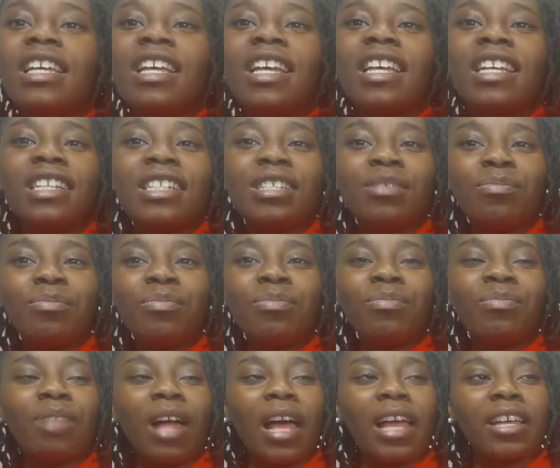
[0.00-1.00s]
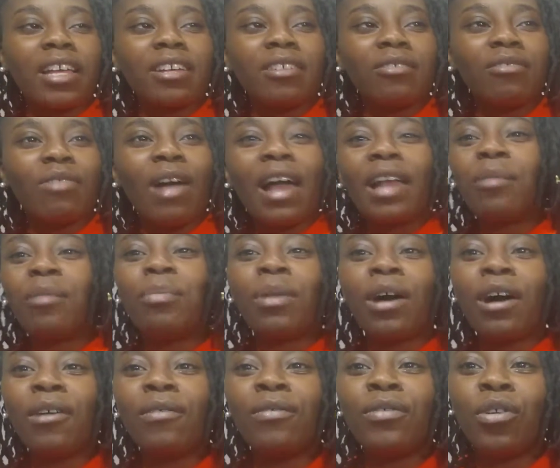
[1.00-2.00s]
is like right
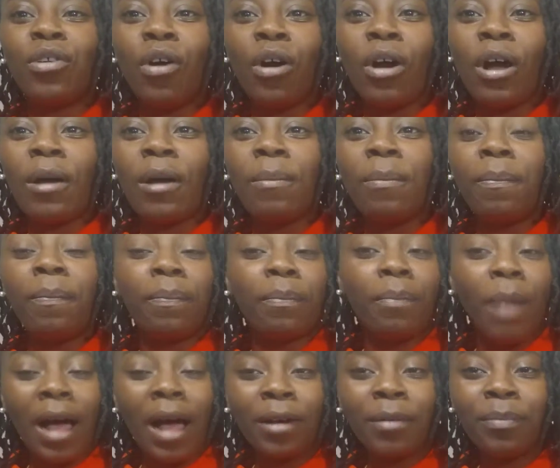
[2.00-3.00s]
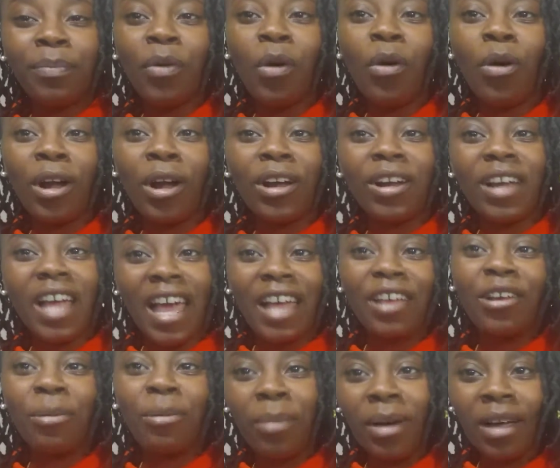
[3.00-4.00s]
above your bottom or at
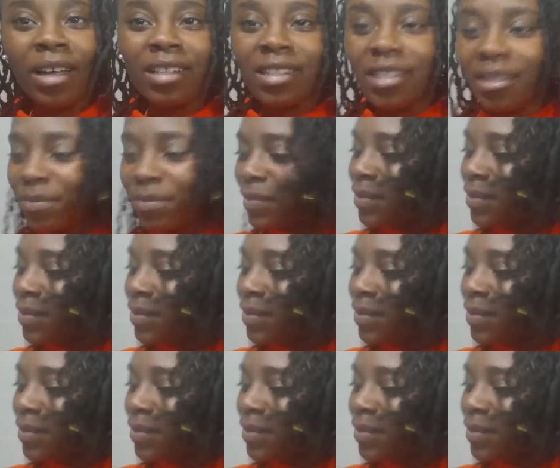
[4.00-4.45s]
your butt.